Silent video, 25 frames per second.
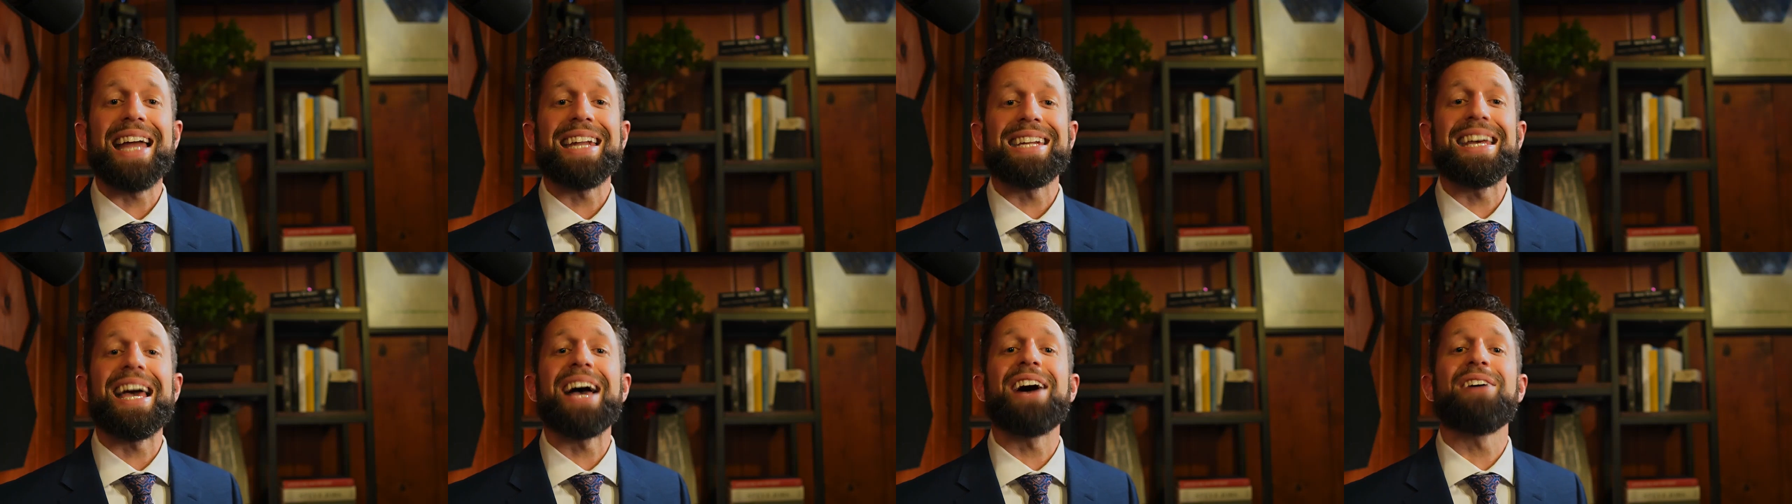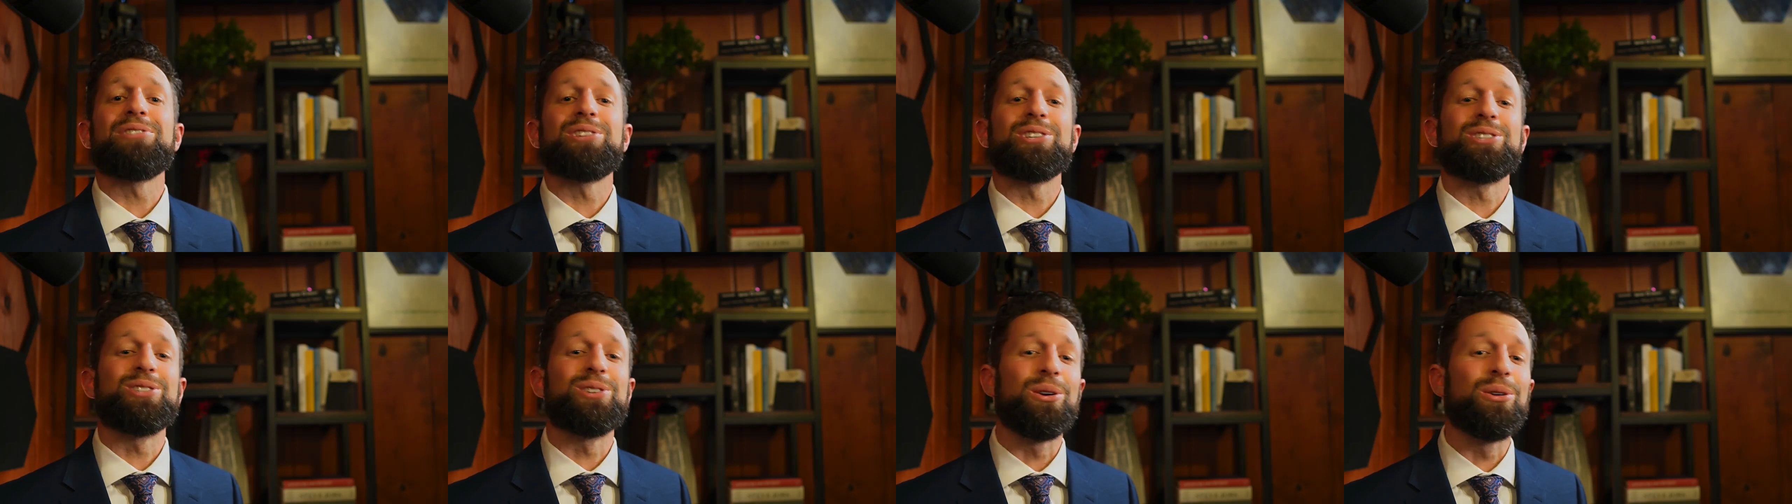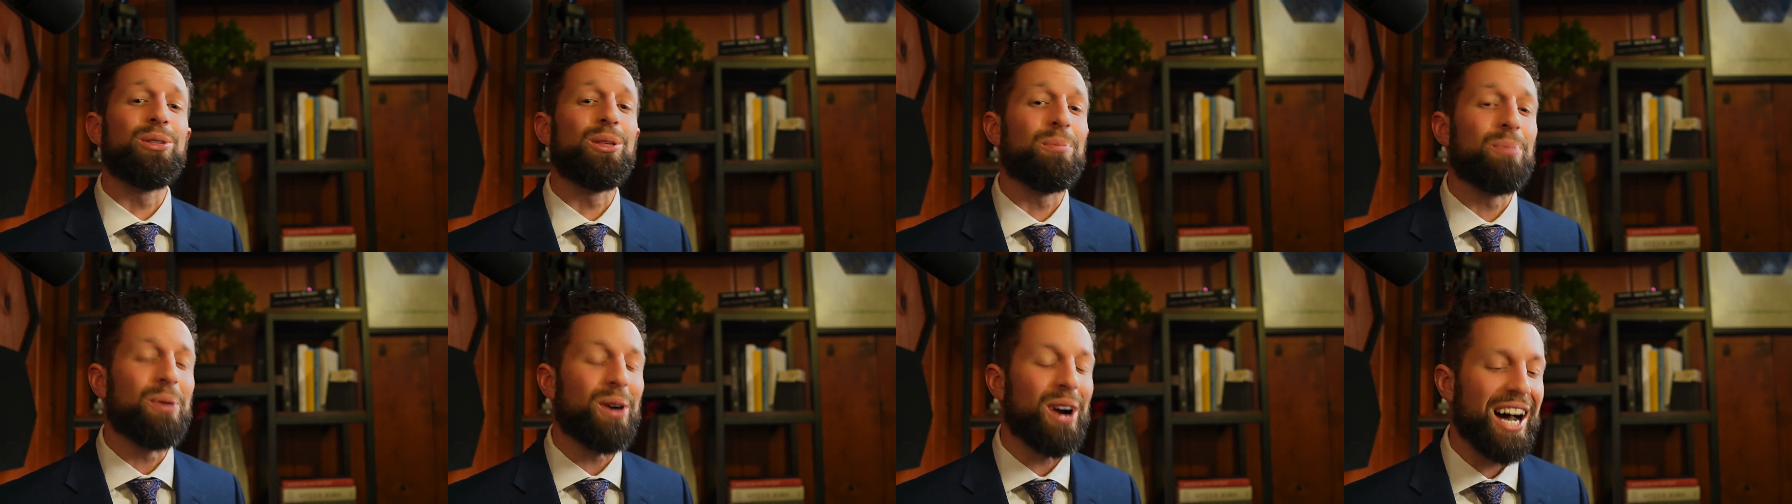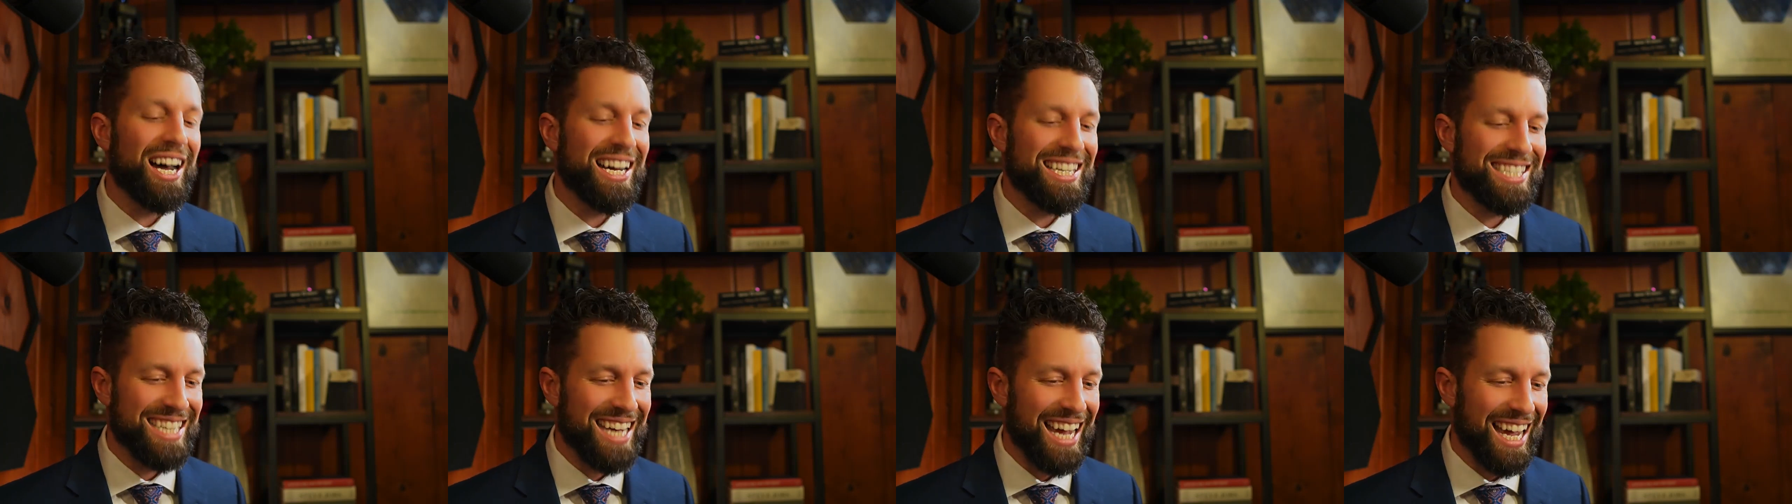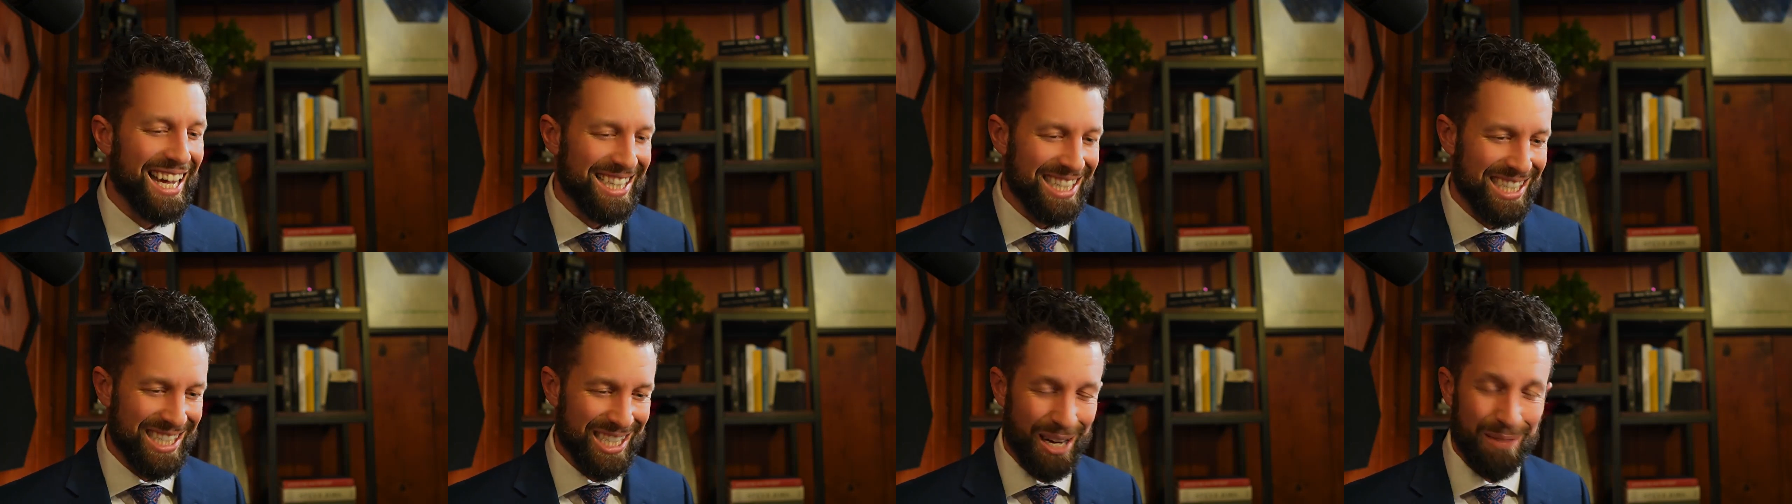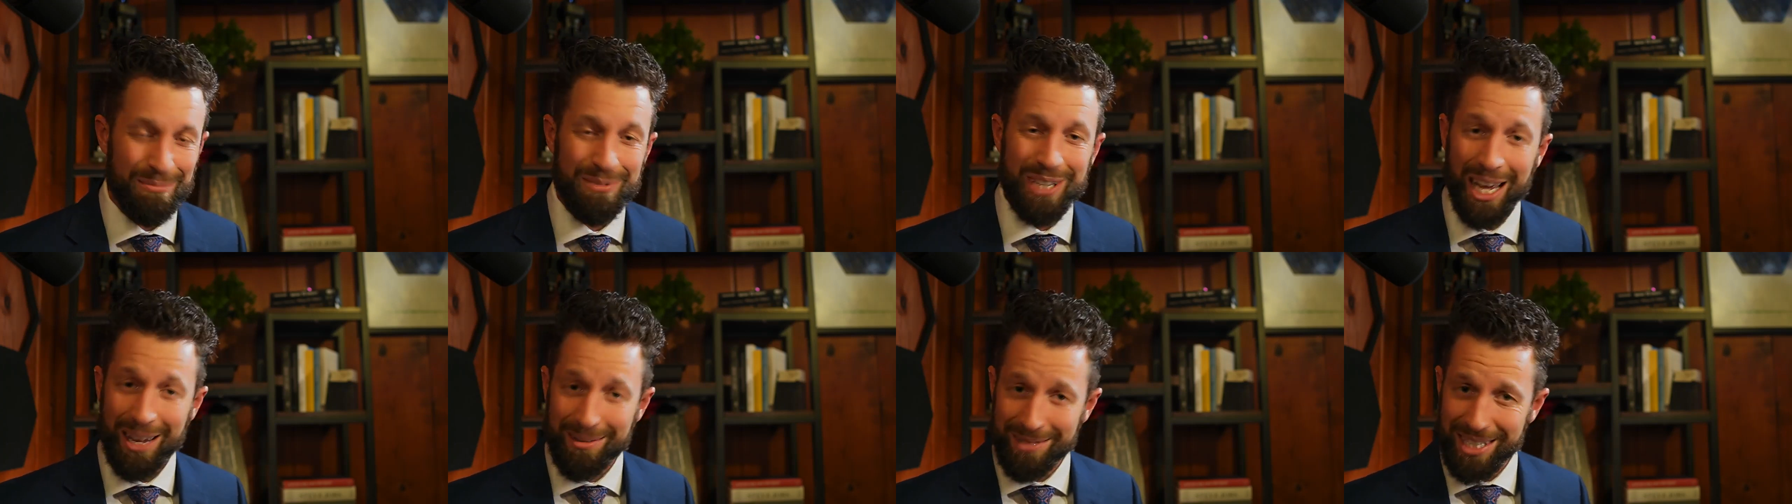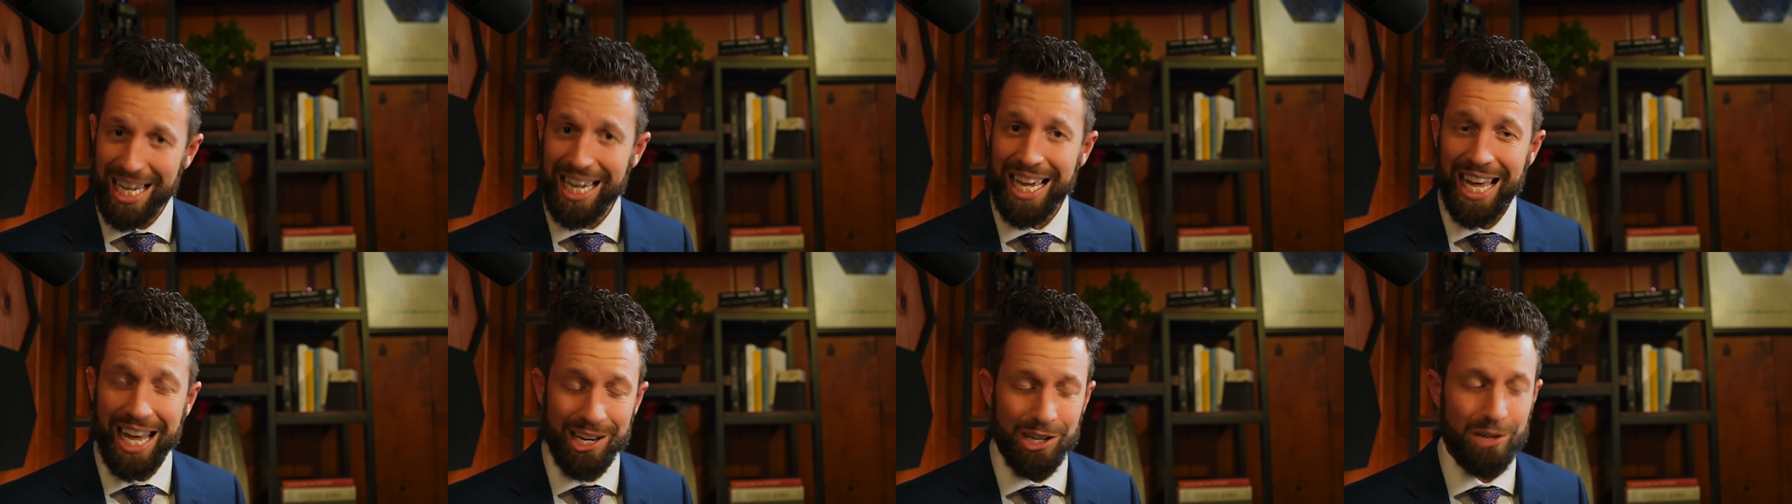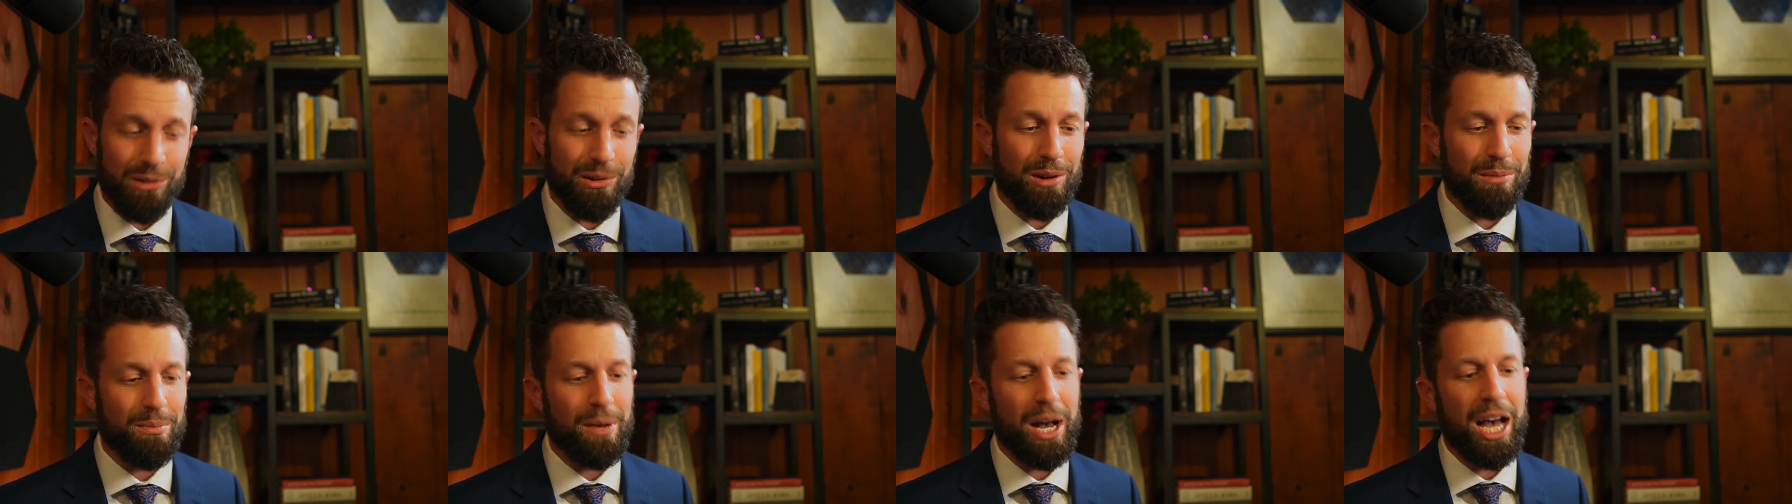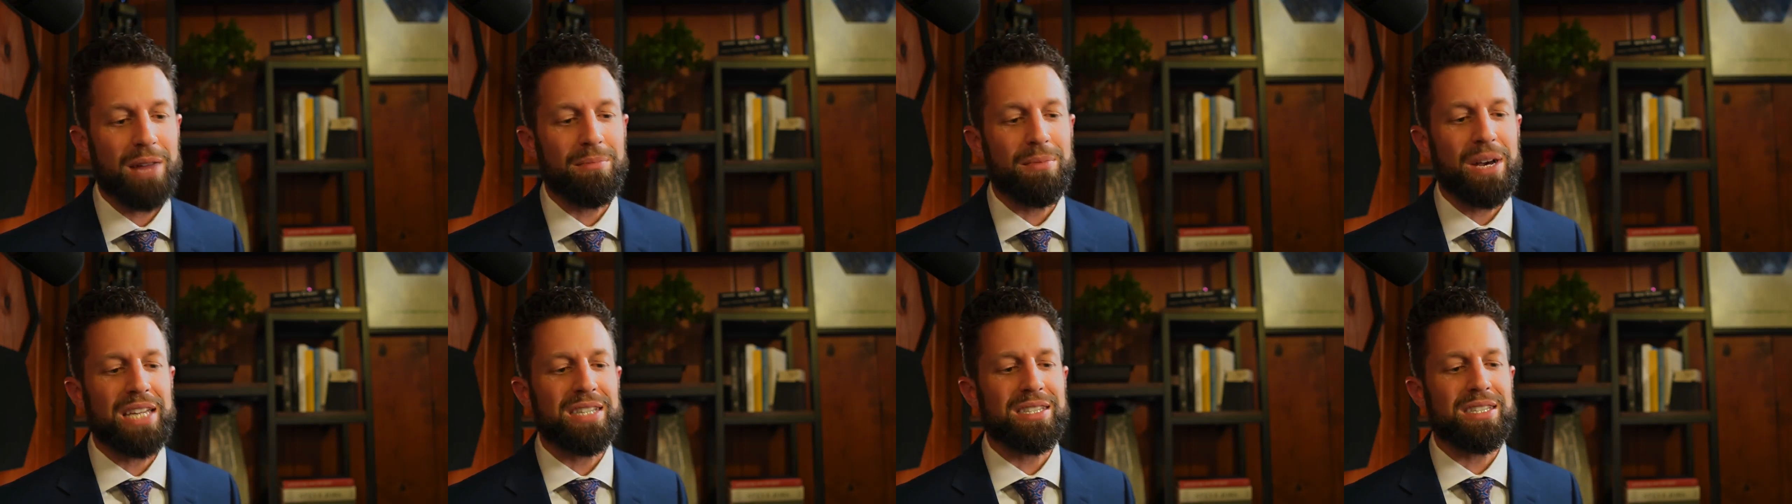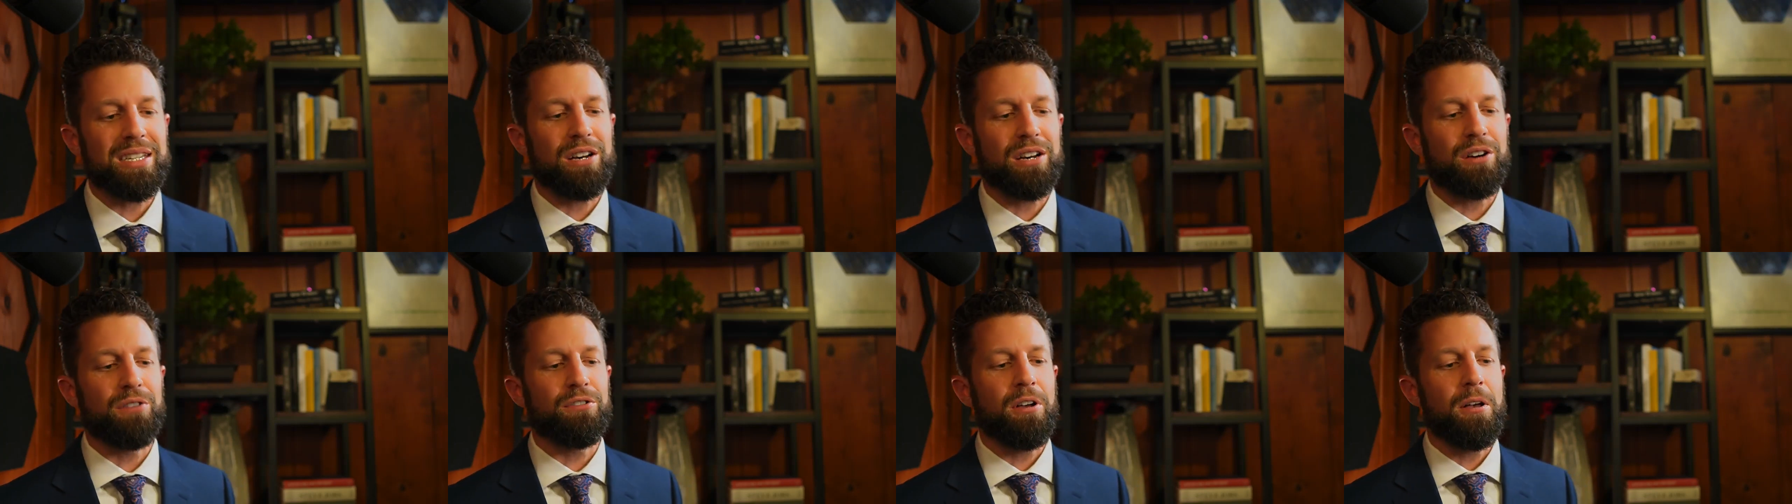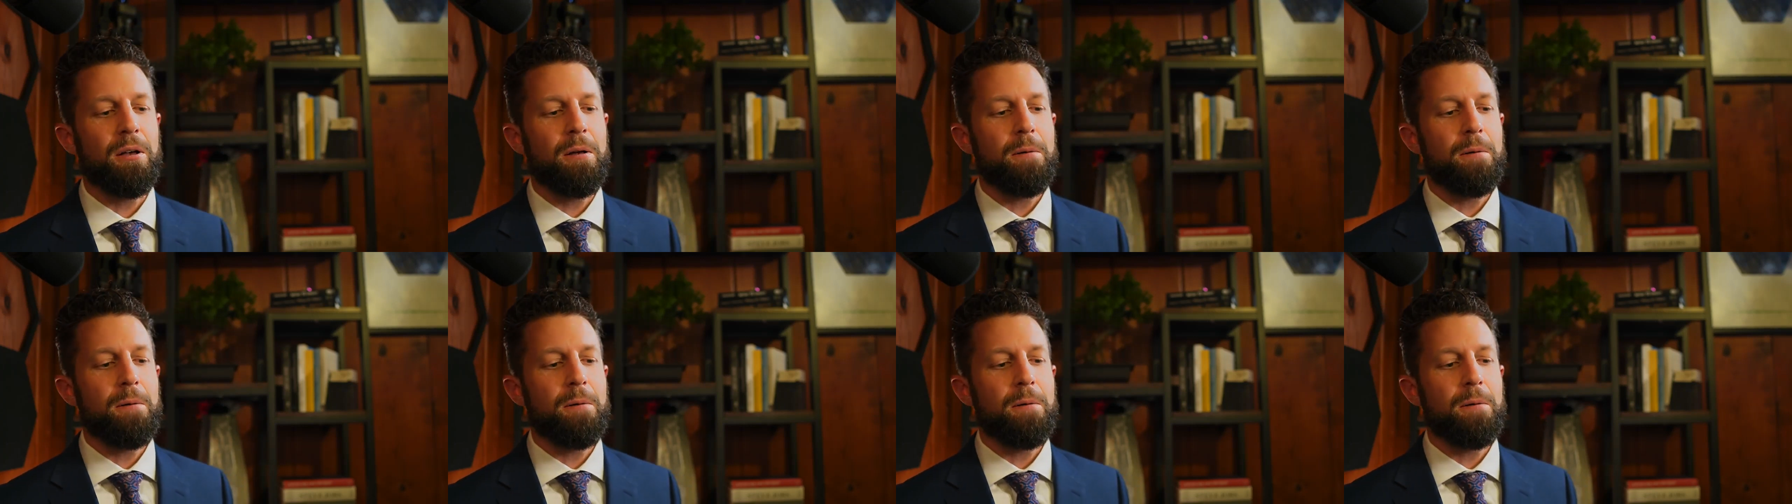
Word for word: down to do the project. Sometimes I had to remind myself